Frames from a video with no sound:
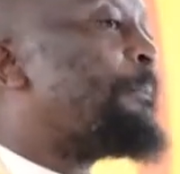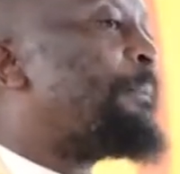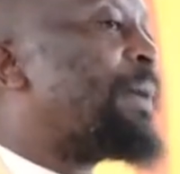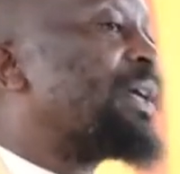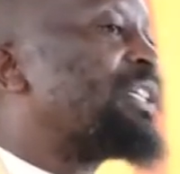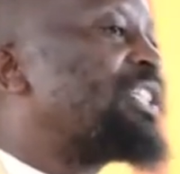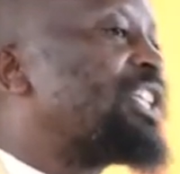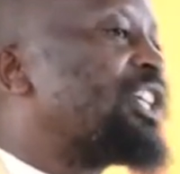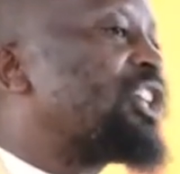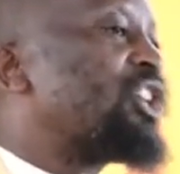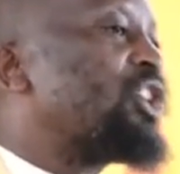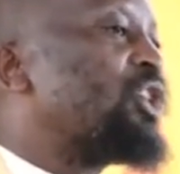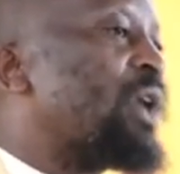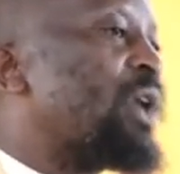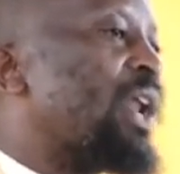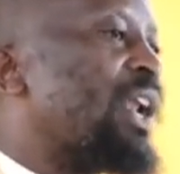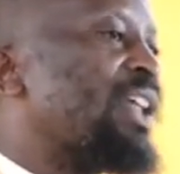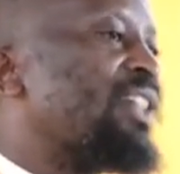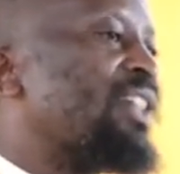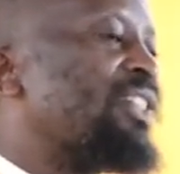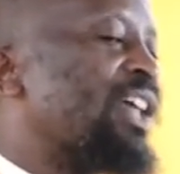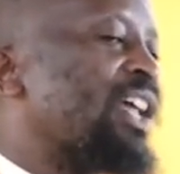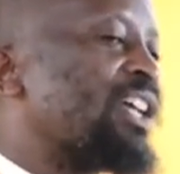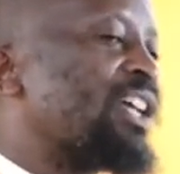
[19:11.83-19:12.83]

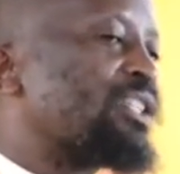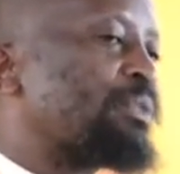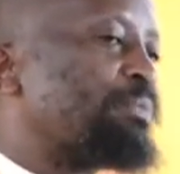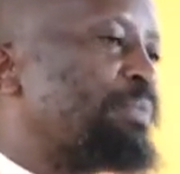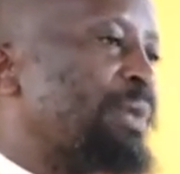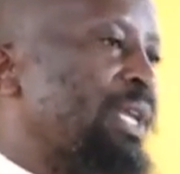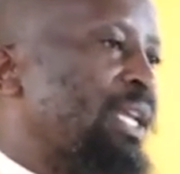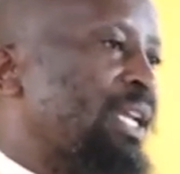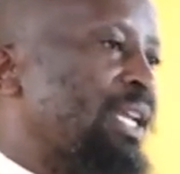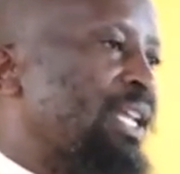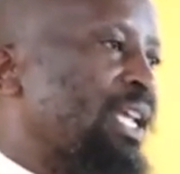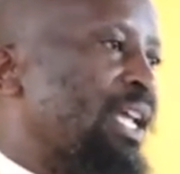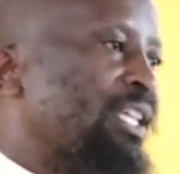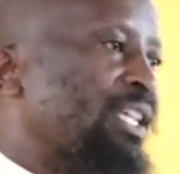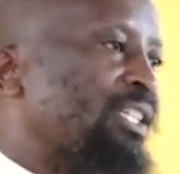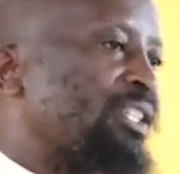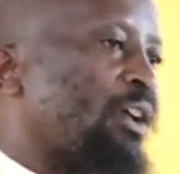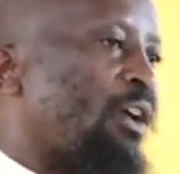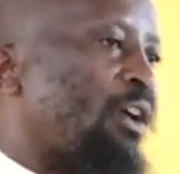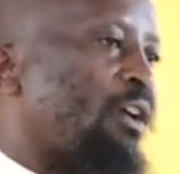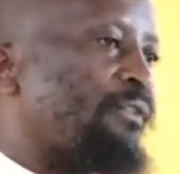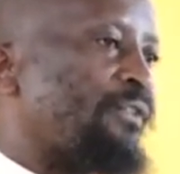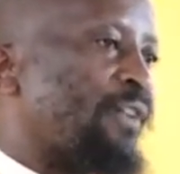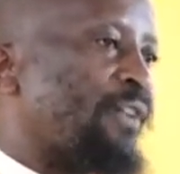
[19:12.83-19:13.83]
particularly the
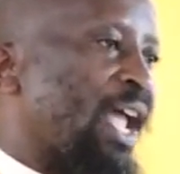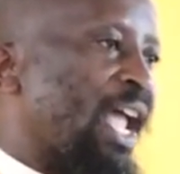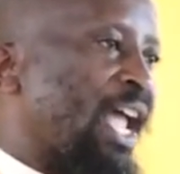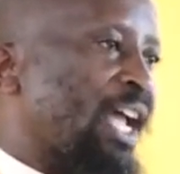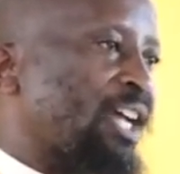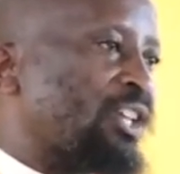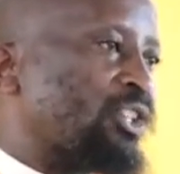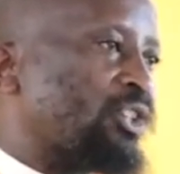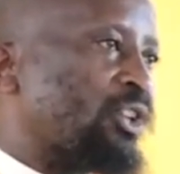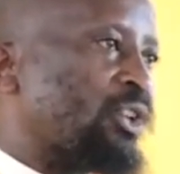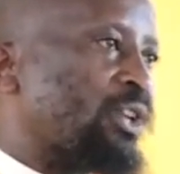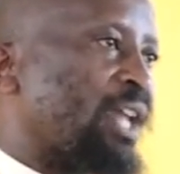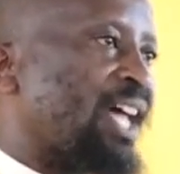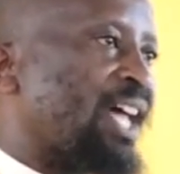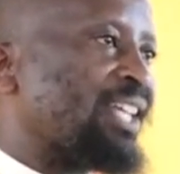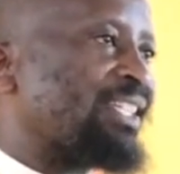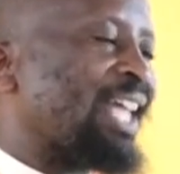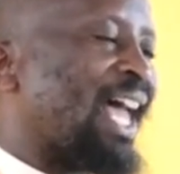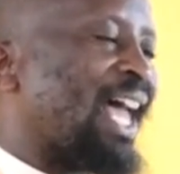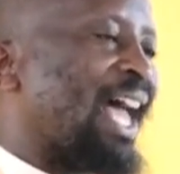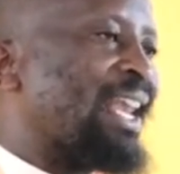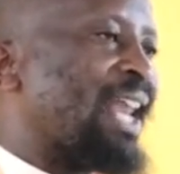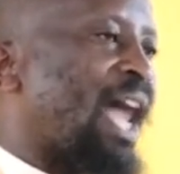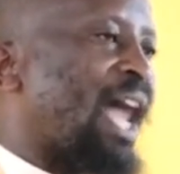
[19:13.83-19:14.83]
experience of
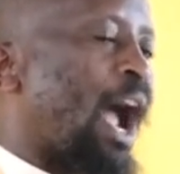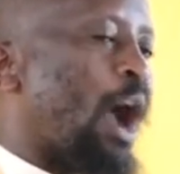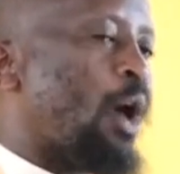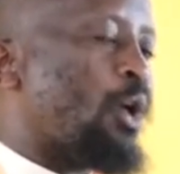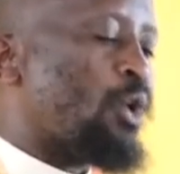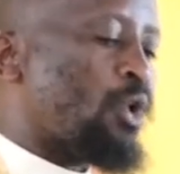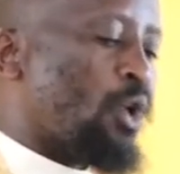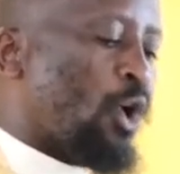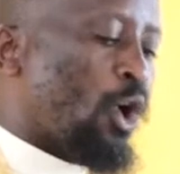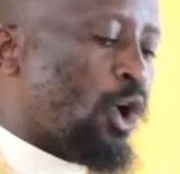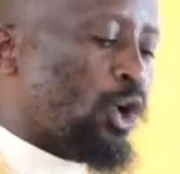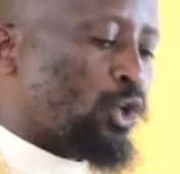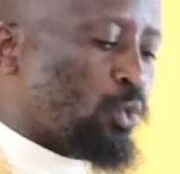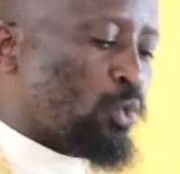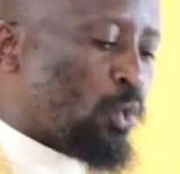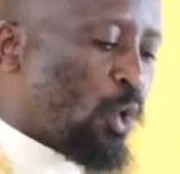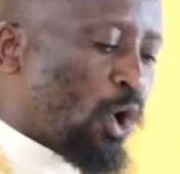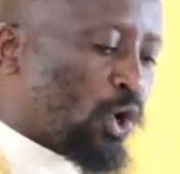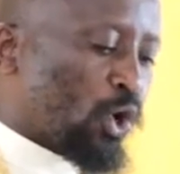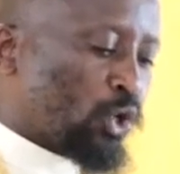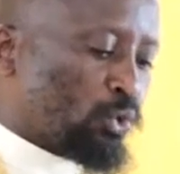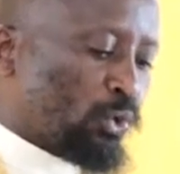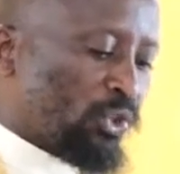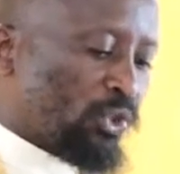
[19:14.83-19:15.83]
Exodus and how God
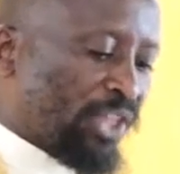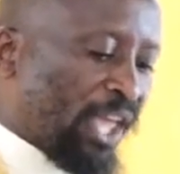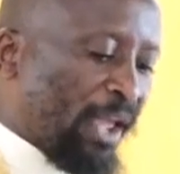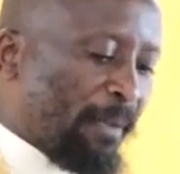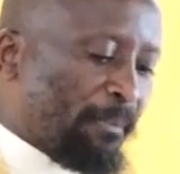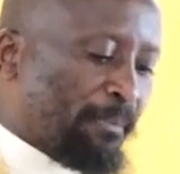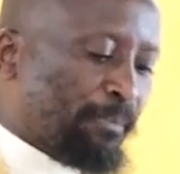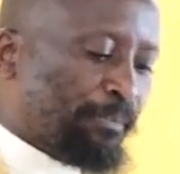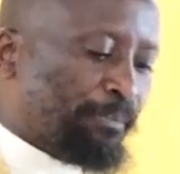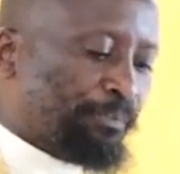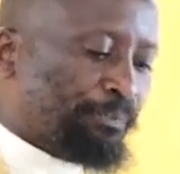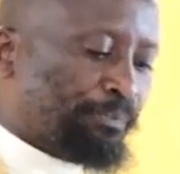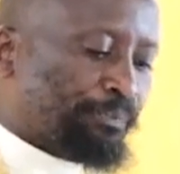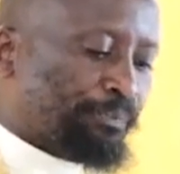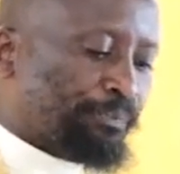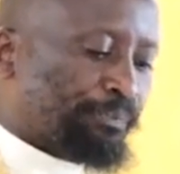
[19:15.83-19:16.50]
walked with them.